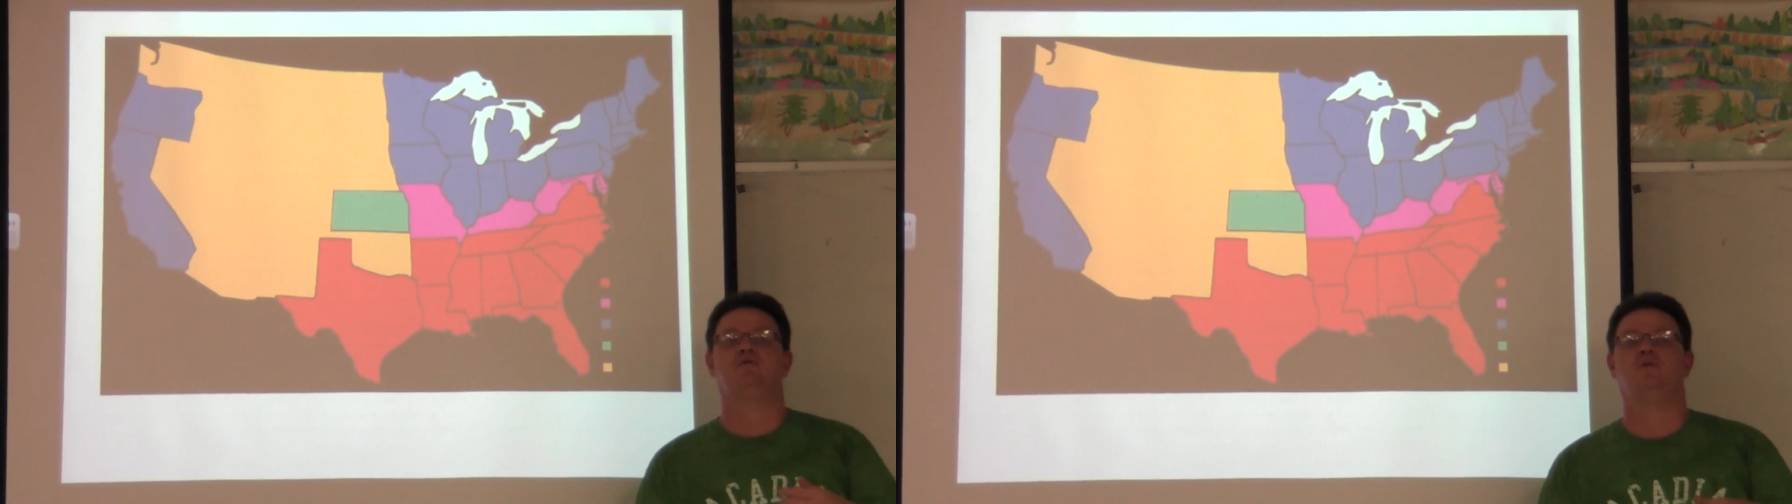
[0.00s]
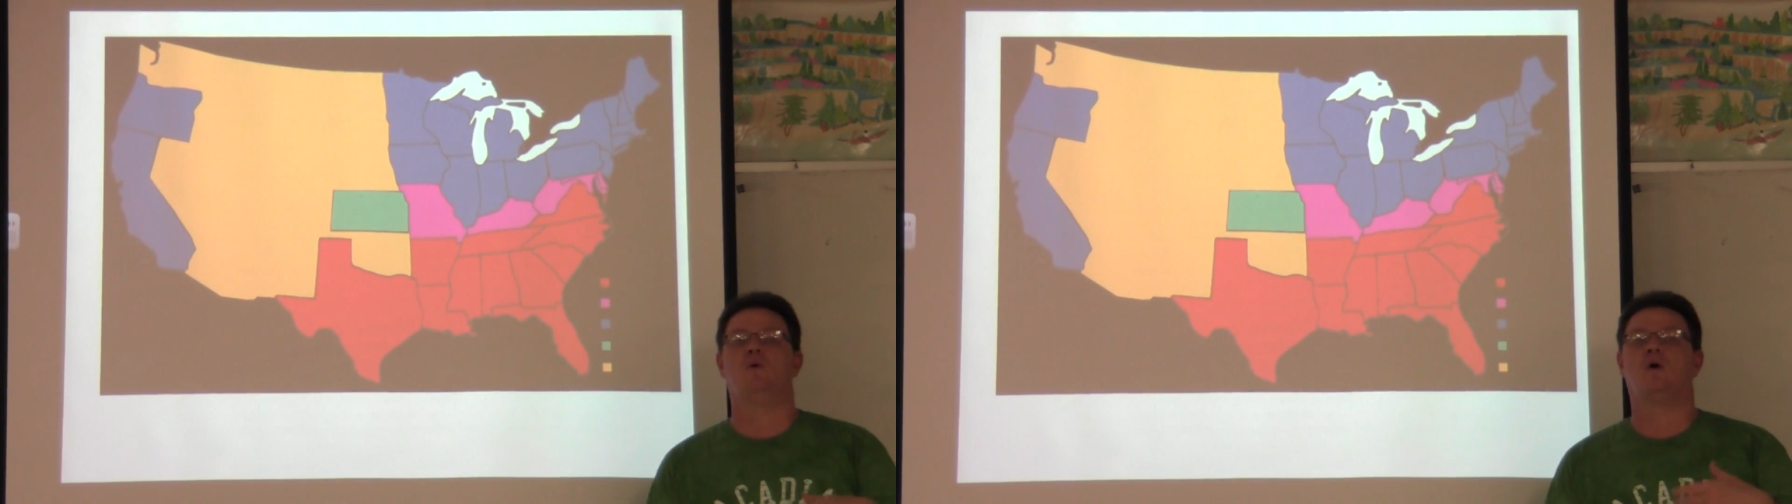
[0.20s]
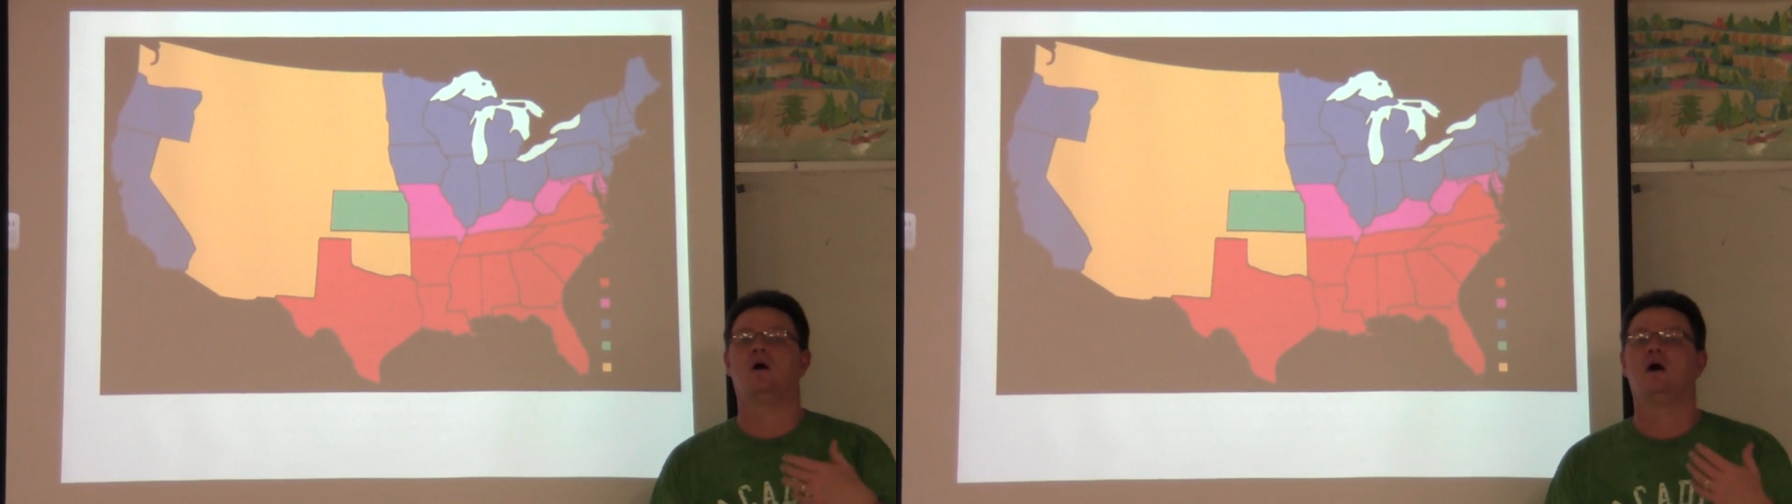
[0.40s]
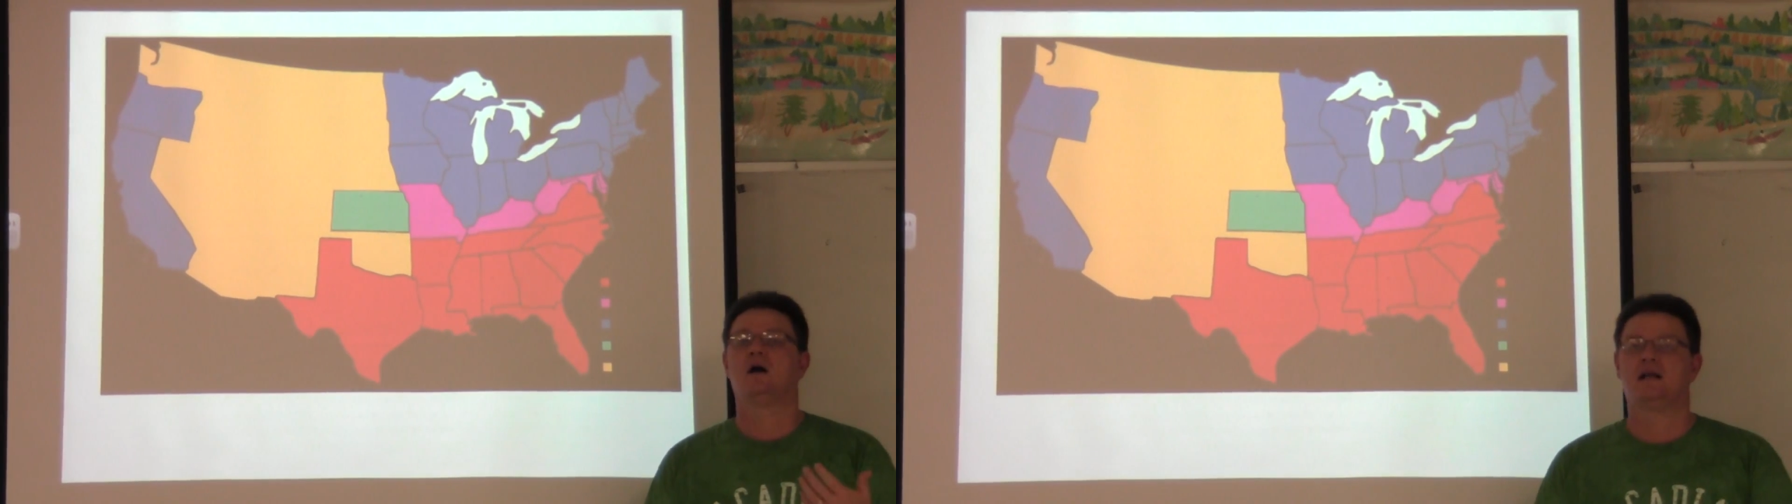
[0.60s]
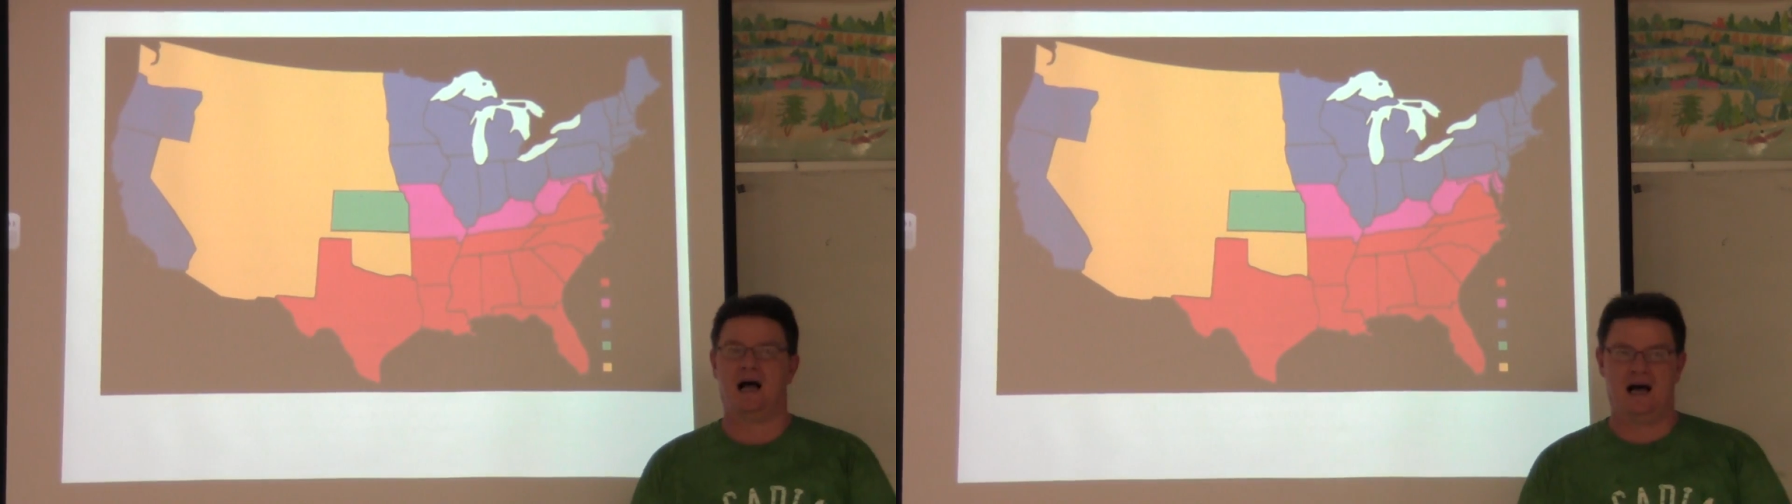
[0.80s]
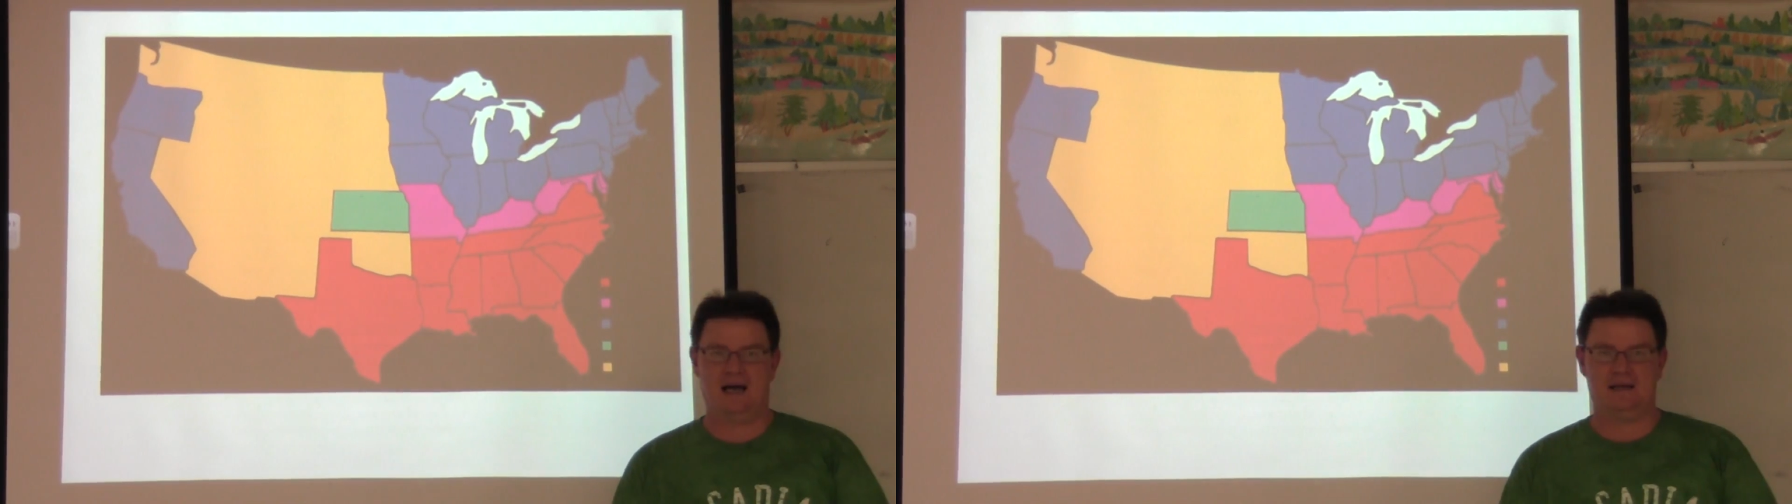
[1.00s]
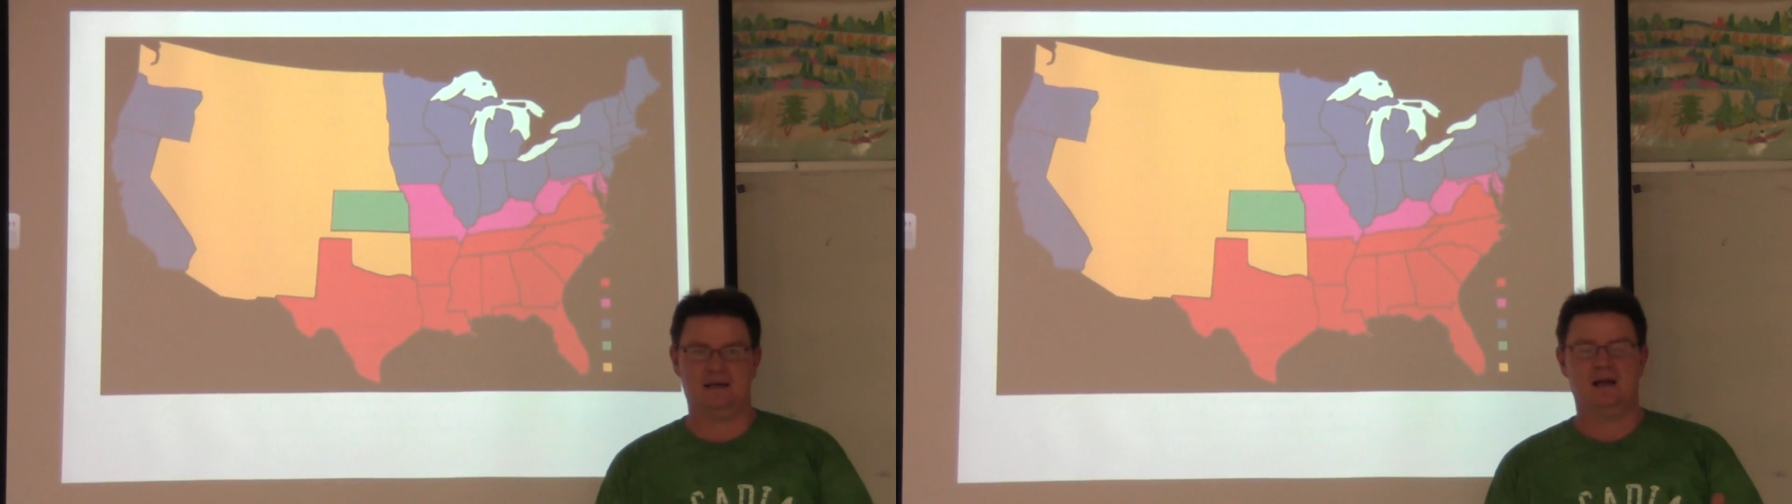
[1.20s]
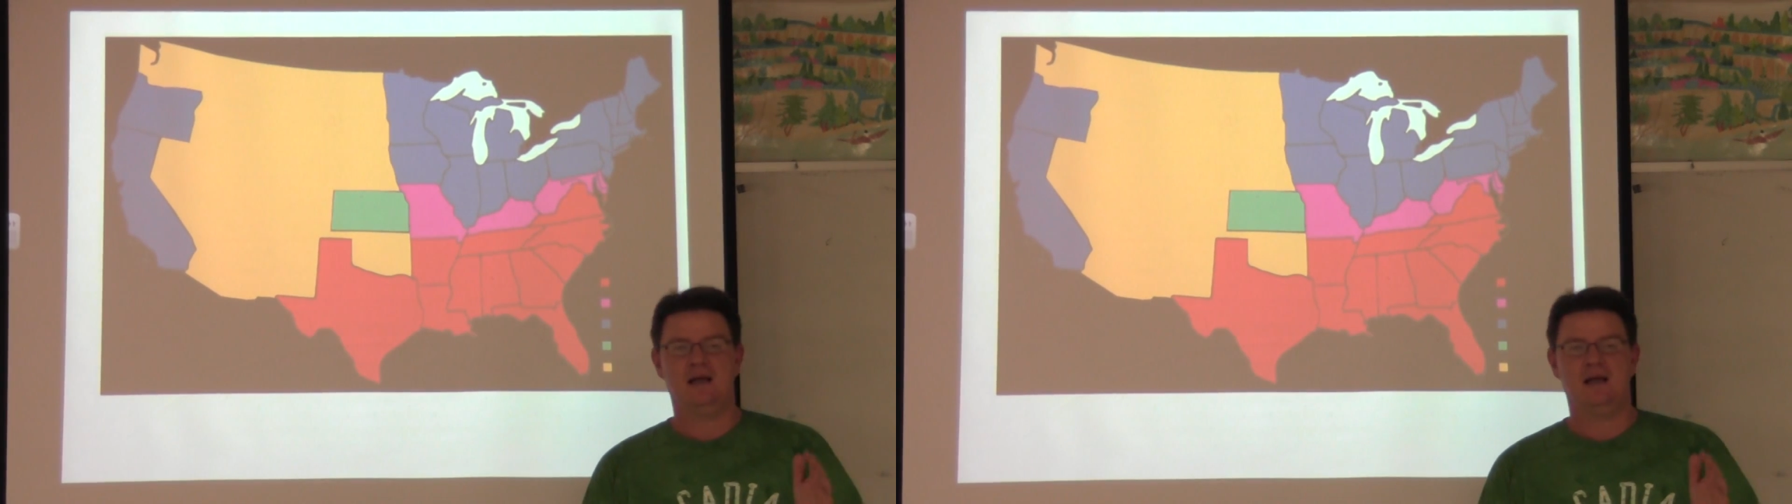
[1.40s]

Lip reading: for cotton.